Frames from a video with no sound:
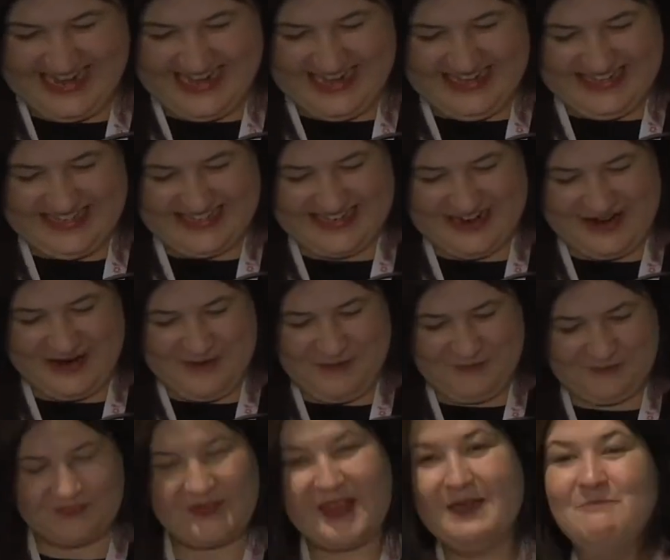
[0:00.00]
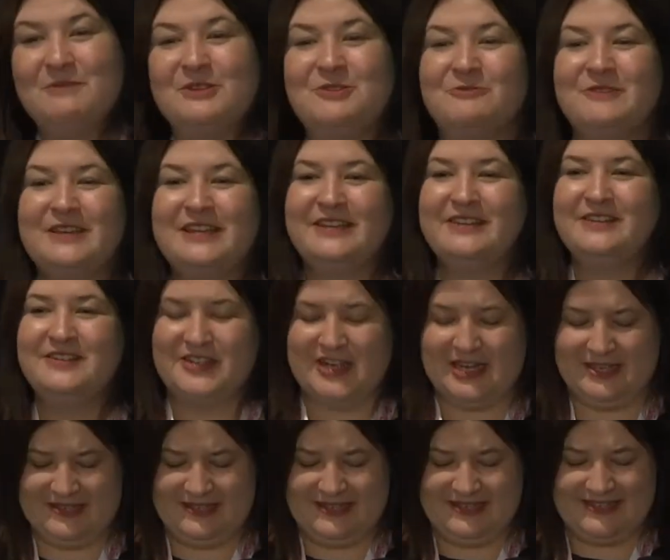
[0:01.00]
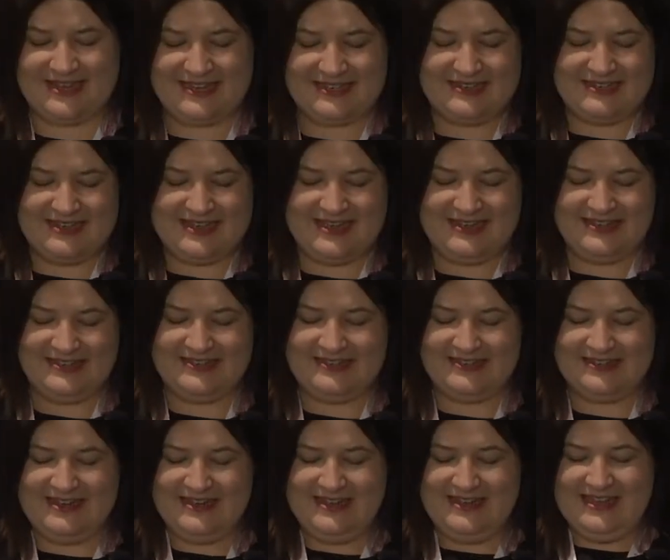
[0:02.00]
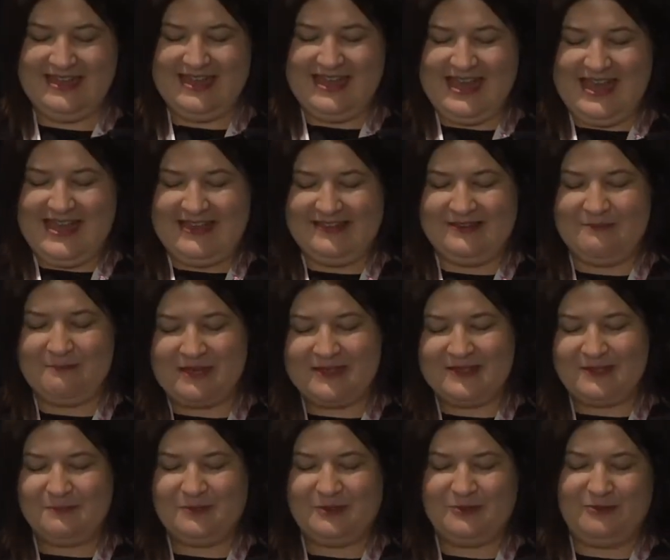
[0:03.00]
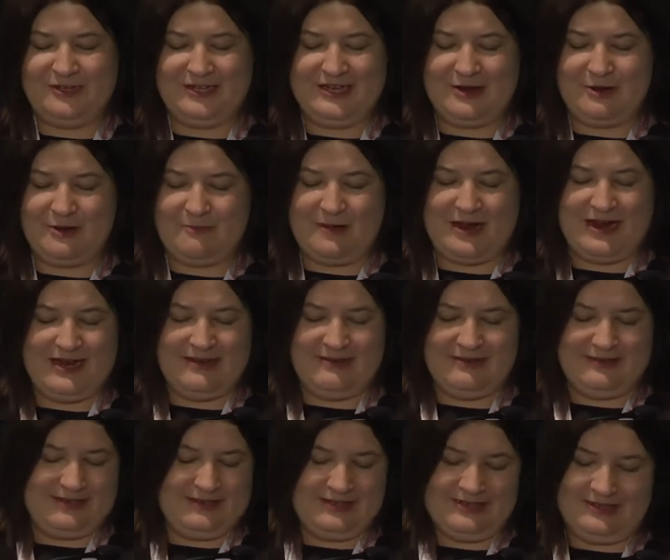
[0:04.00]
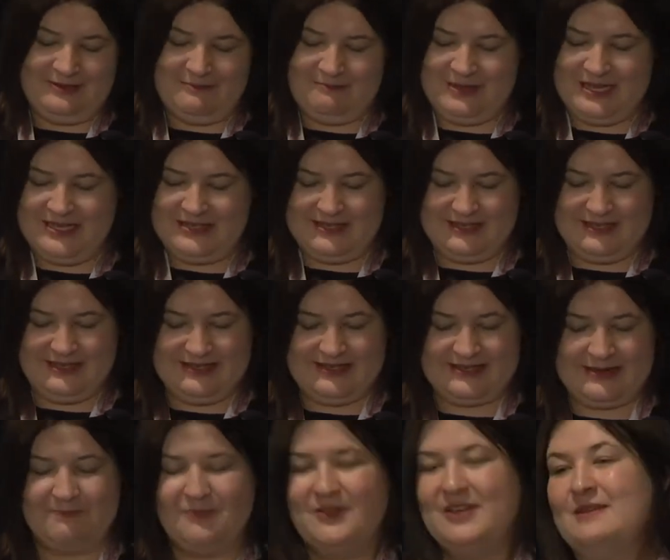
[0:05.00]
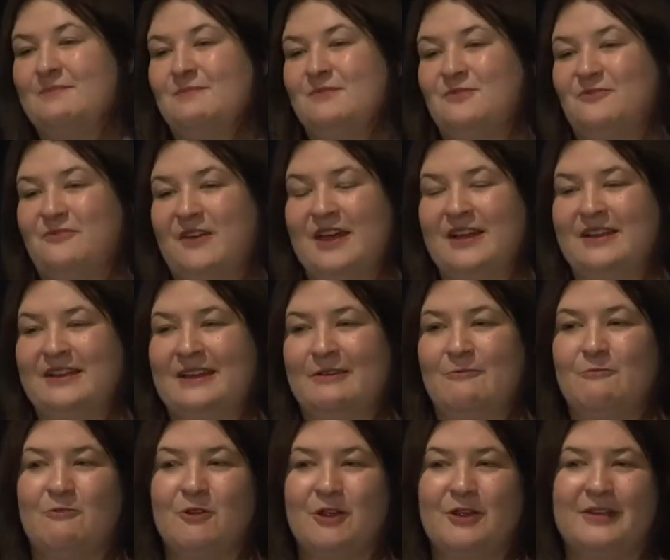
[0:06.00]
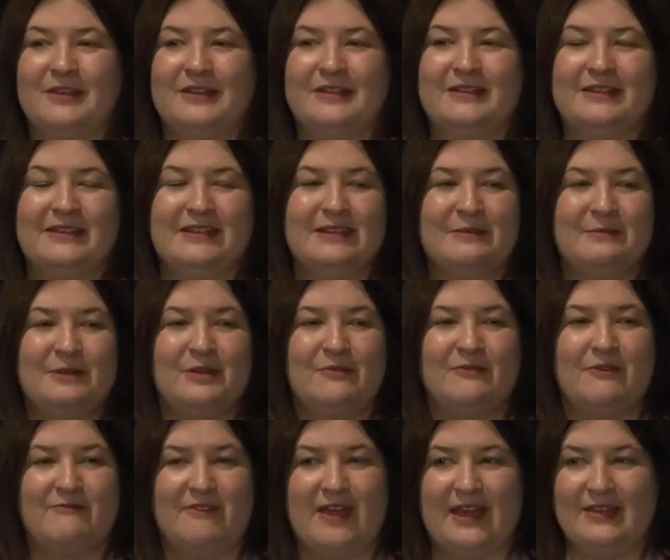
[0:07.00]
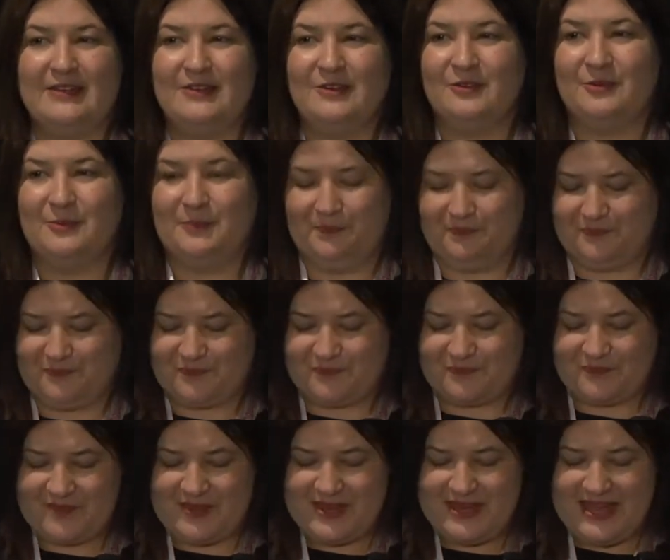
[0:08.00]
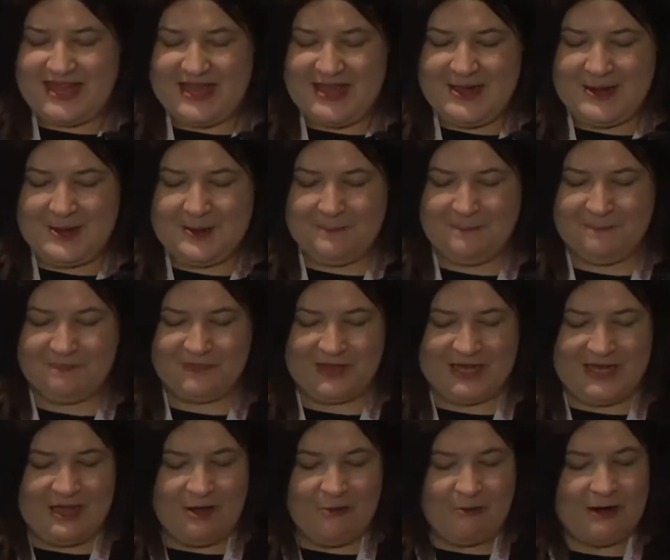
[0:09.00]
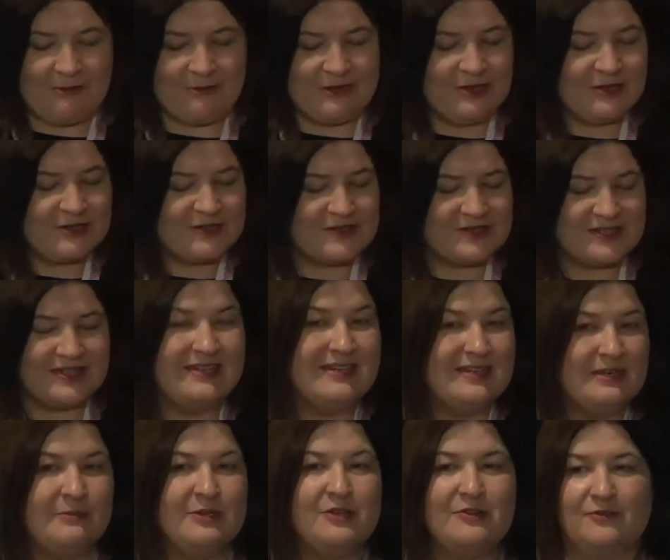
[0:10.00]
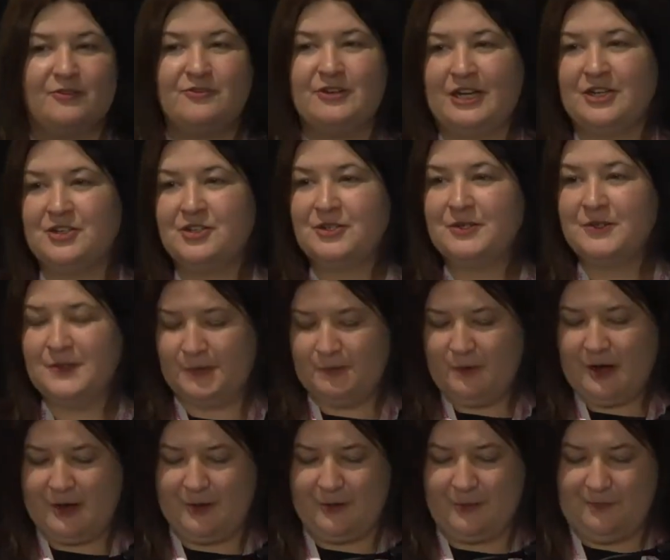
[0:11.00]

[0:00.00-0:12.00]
So in between chasing deadlines, the months between our bi-yearly meetings sometimes felt like working in a little bit of a vacuum, where we lost a little bit of traction as well.